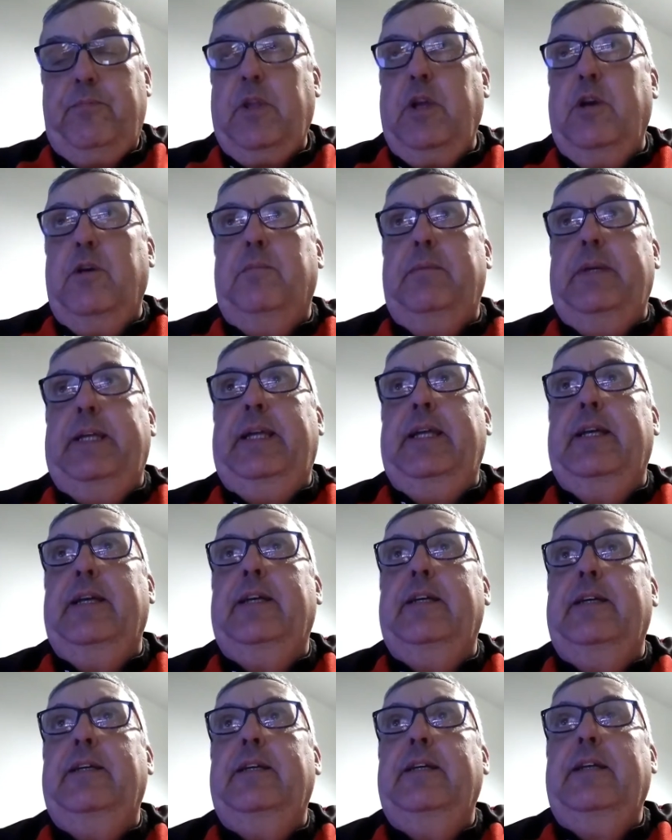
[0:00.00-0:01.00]
up
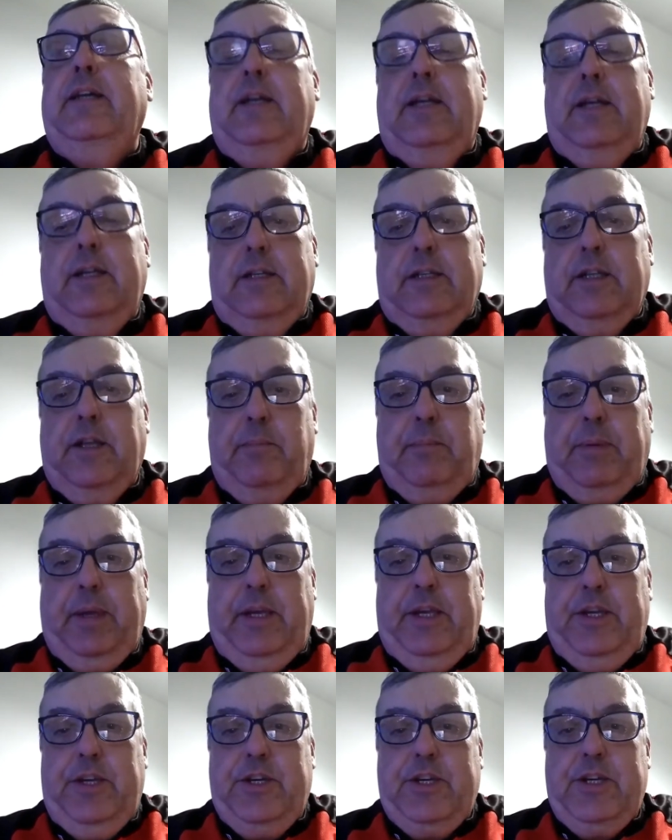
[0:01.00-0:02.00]
the
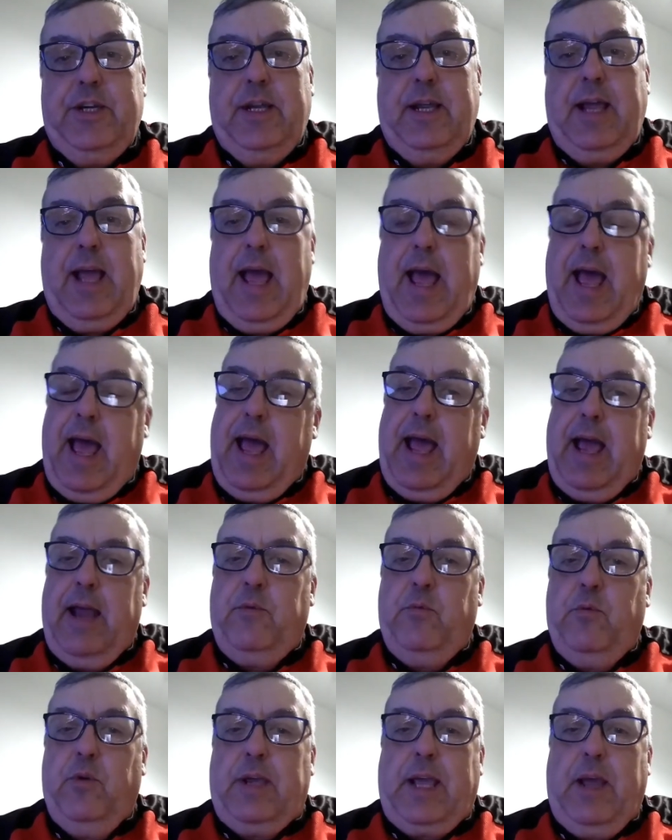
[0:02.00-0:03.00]
beach
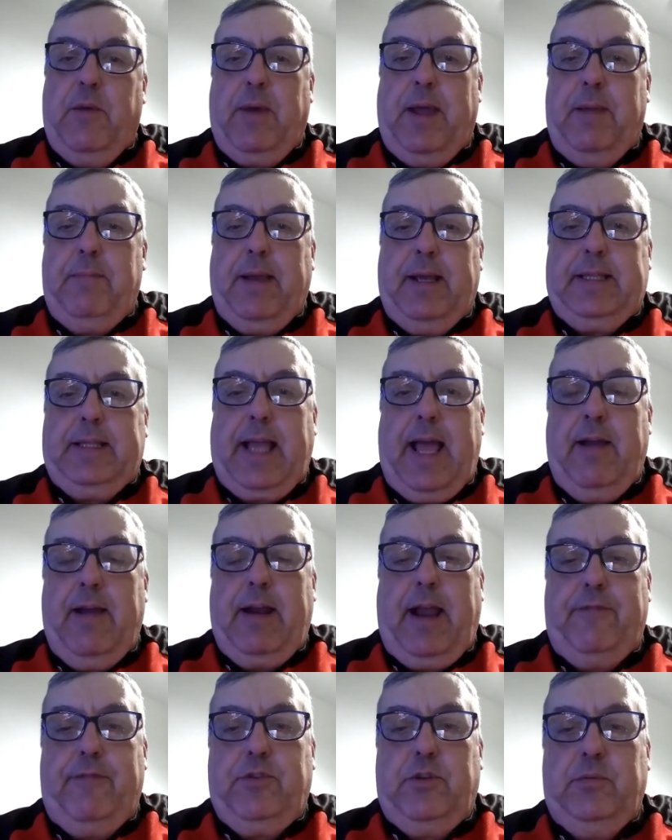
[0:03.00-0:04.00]
and work our way back
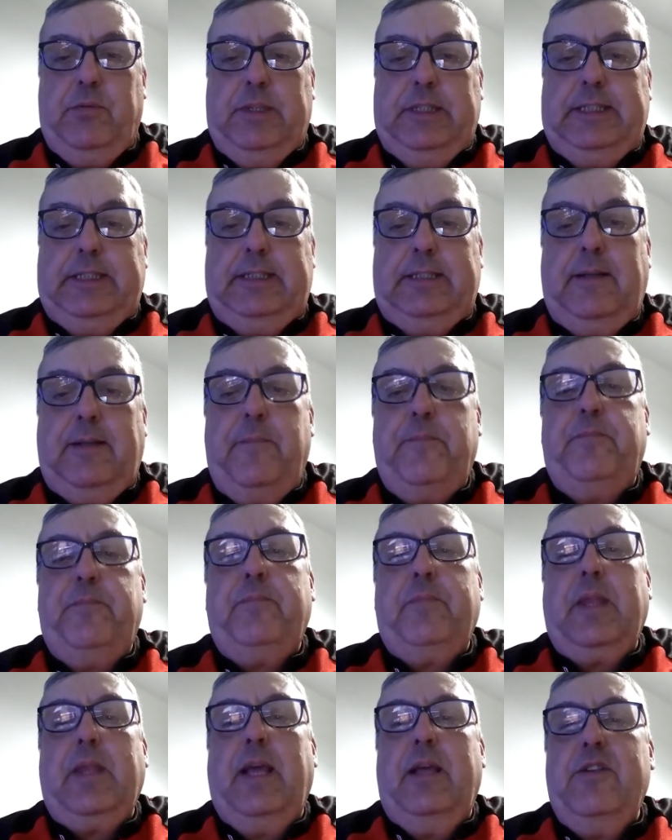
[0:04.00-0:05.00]
down afterwards.
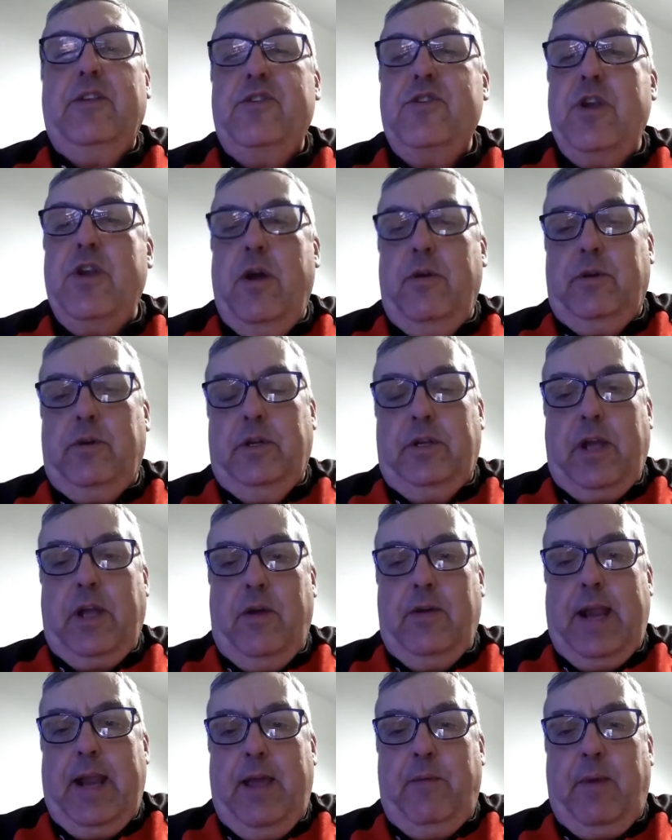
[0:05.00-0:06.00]
No good
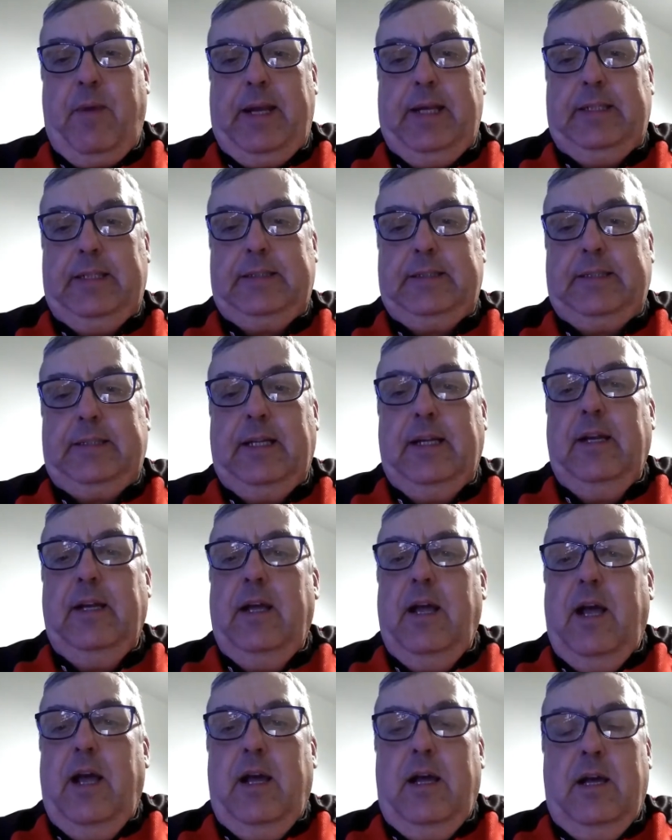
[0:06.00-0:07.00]
going there when it's
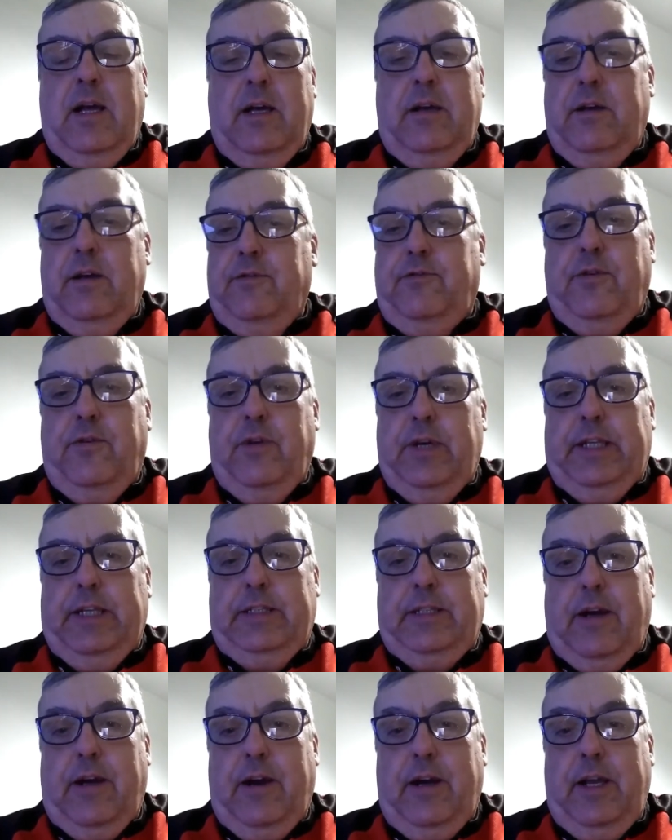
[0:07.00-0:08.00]
a falling
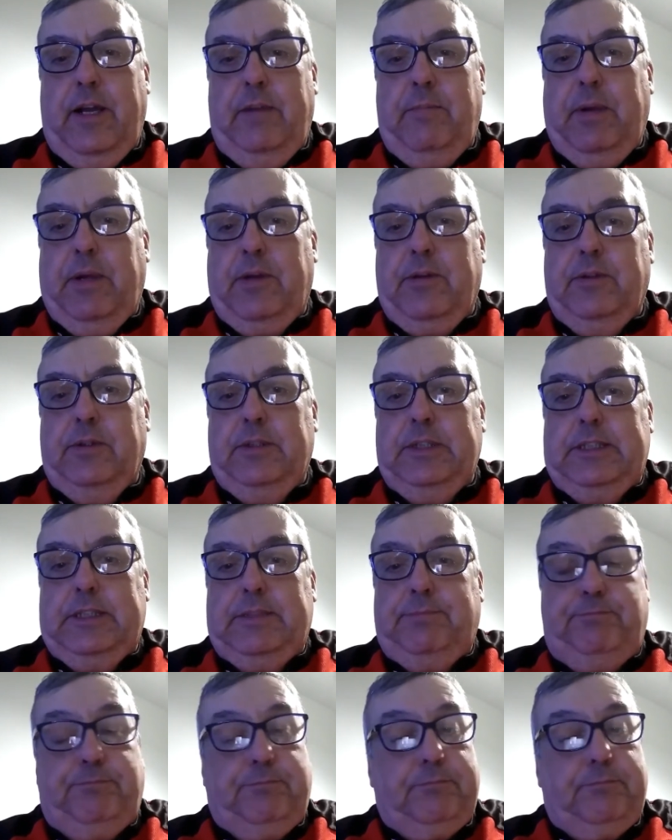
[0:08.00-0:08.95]
tide, because